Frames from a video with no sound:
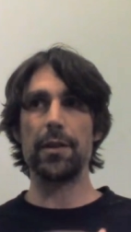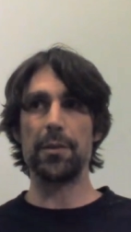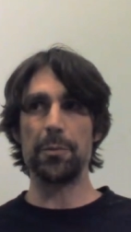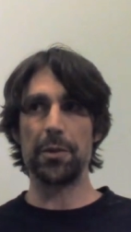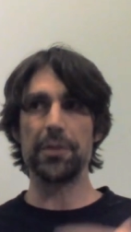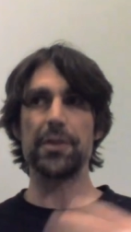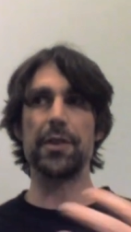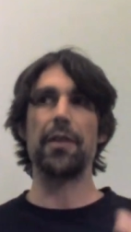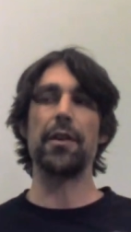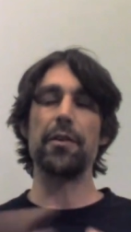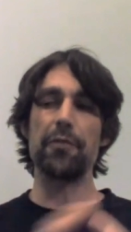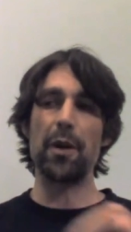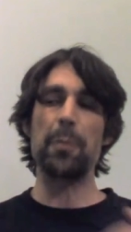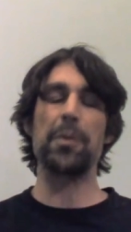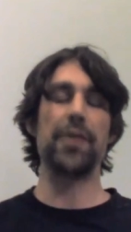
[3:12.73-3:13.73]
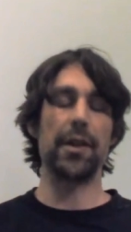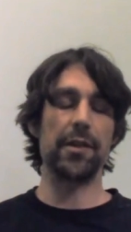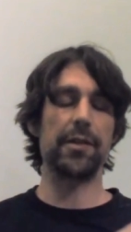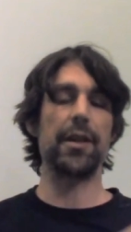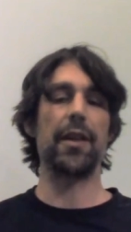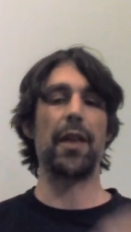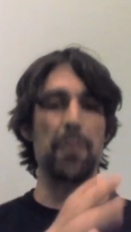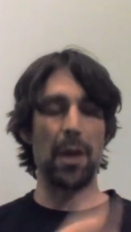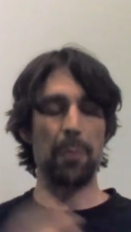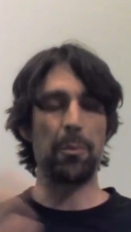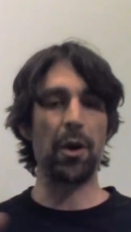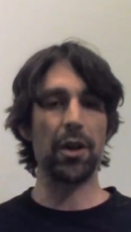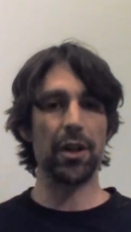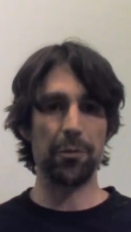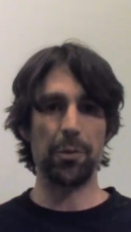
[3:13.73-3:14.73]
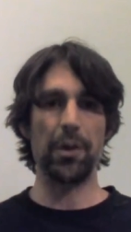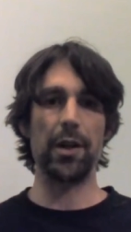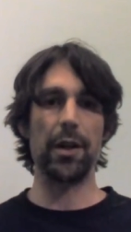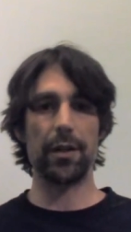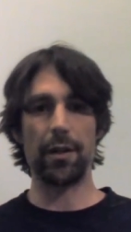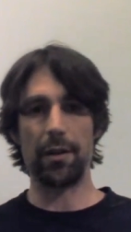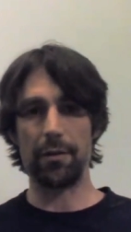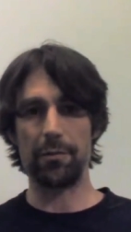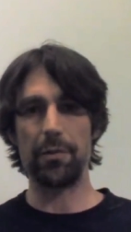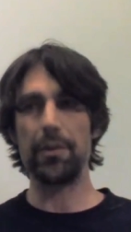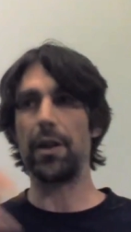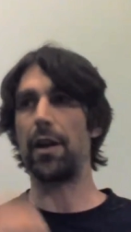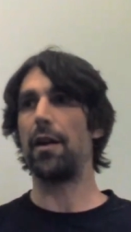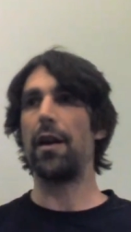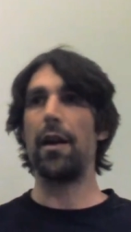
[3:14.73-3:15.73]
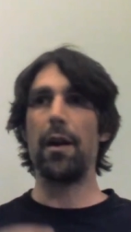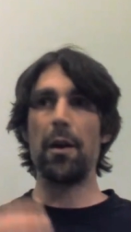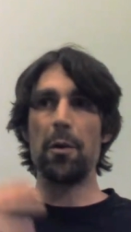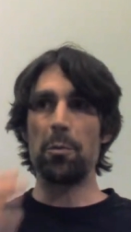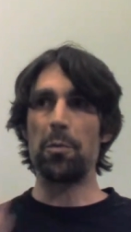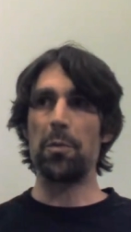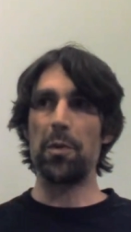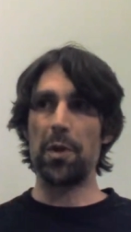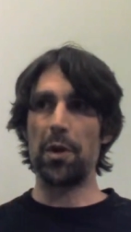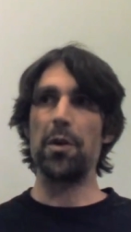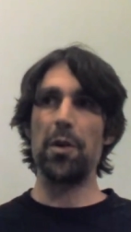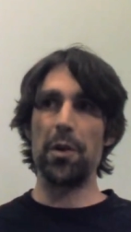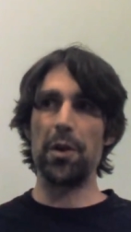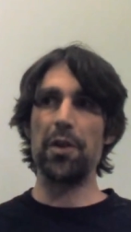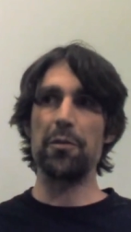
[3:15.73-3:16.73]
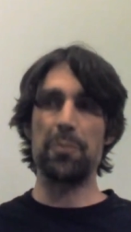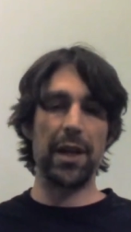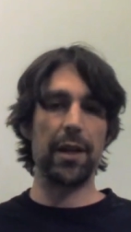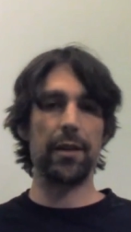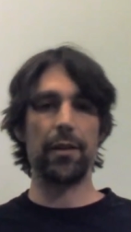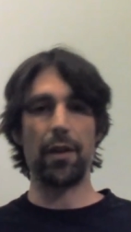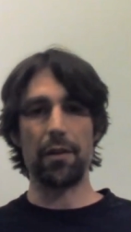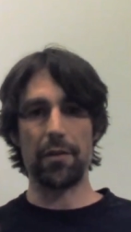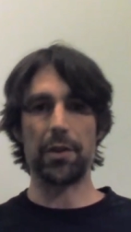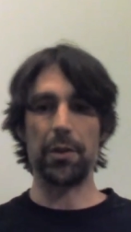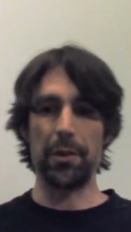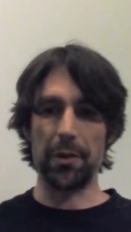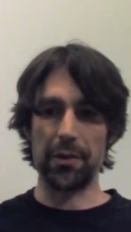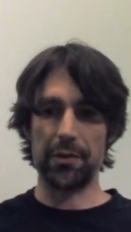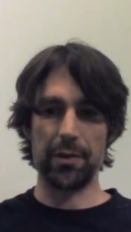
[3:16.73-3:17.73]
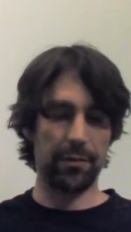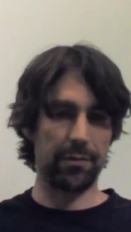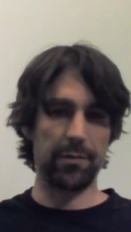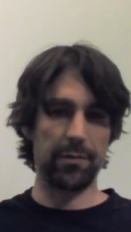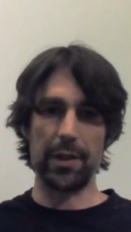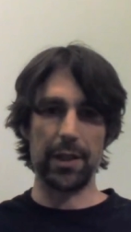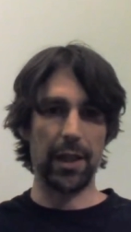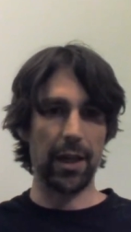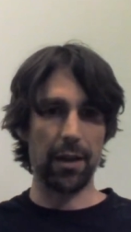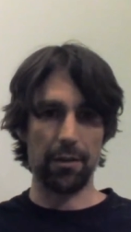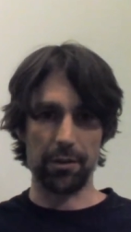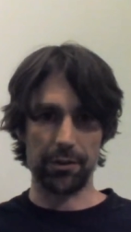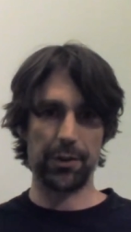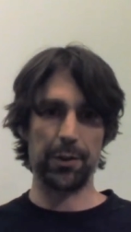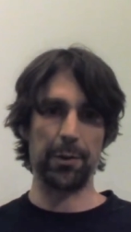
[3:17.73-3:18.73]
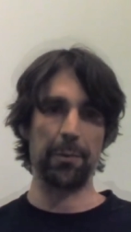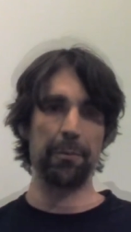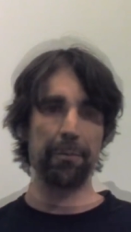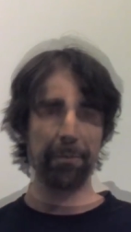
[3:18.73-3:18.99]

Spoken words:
it's important to know that it represents that body of work of who you've beaten over the course of a year or two.